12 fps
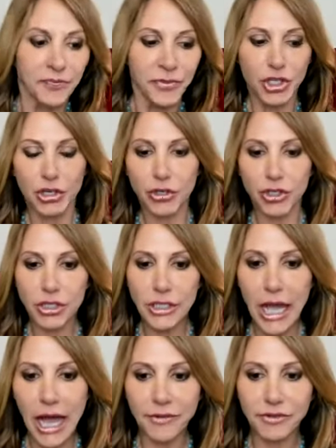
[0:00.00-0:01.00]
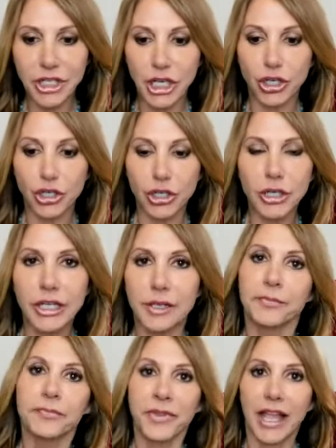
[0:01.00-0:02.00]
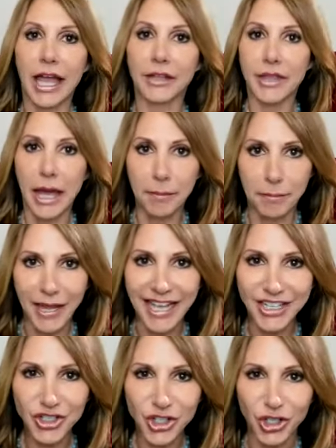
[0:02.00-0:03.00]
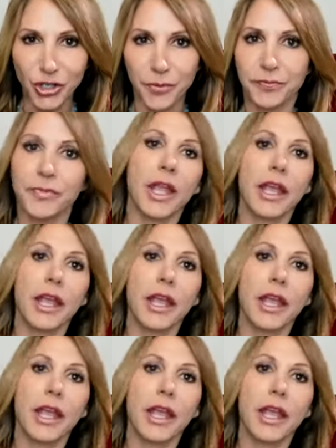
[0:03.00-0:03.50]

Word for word: You just have to get good at that banter.